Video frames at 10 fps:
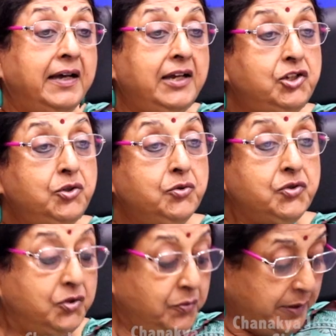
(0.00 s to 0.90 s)
It
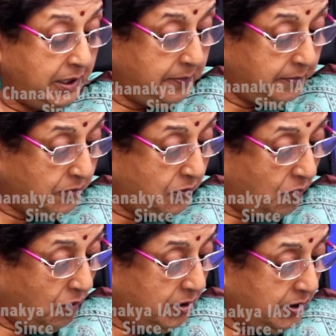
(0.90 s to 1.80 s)
used to be
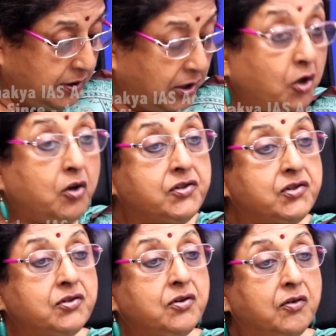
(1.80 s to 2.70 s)
called the
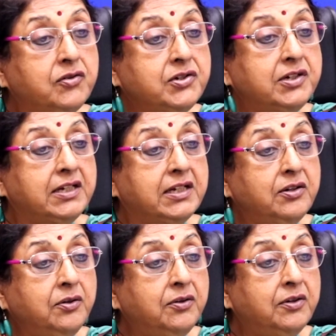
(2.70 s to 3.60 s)
lost continent,
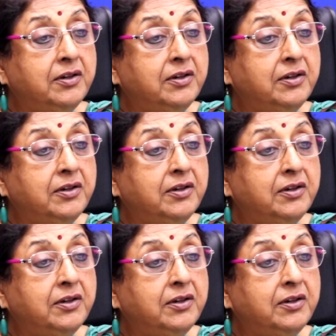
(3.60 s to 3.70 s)
no?